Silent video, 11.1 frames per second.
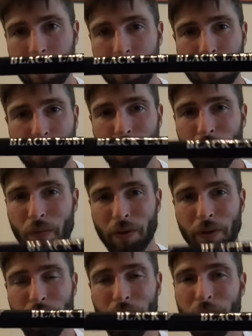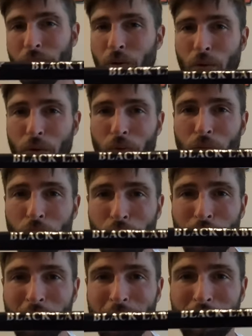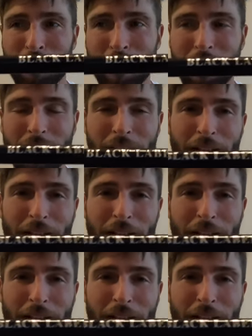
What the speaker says: It's really, really cool and really unique.